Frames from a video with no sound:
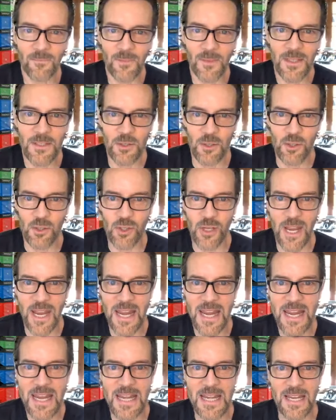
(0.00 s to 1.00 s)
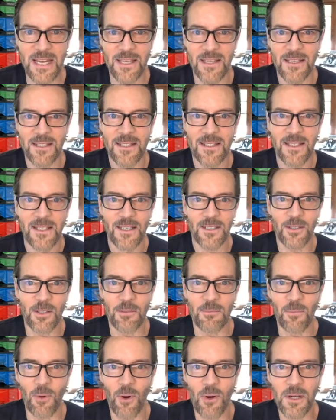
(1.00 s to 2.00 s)
And Shane. Good
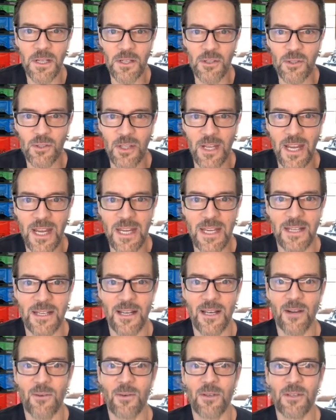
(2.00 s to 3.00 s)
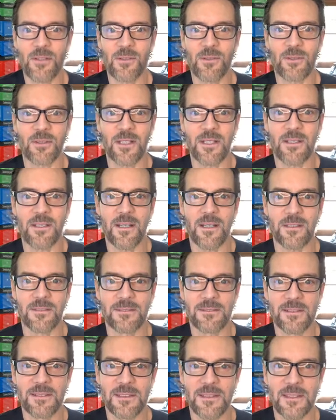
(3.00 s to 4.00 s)
morning, Shane. How are you, Linda?
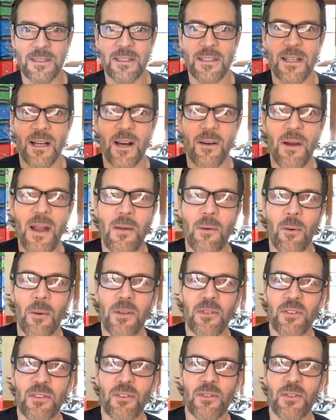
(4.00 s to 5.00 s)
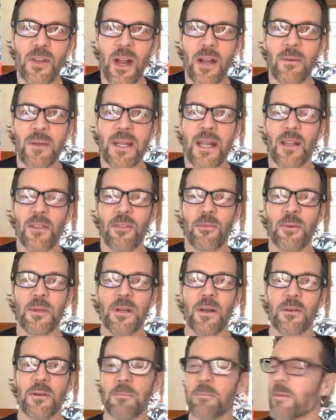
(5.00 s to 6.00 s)
All right, well, we should start. We got
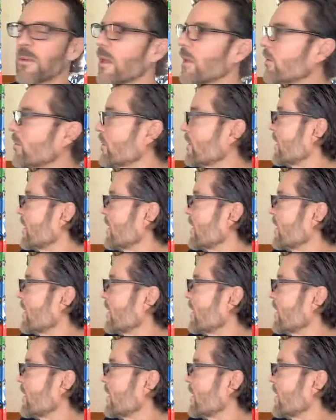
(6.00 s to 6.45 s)
300 plus in